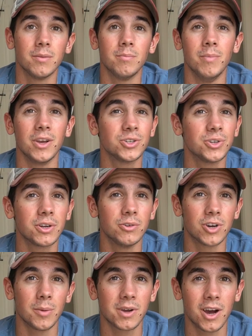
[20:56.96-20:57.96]
Make sure to go
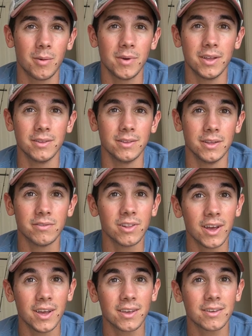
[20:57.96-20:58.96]
drop a comment, leave a
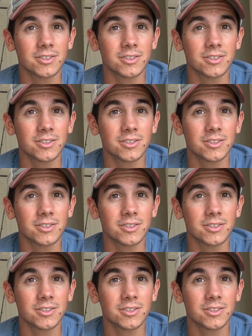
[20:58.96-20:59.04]
like,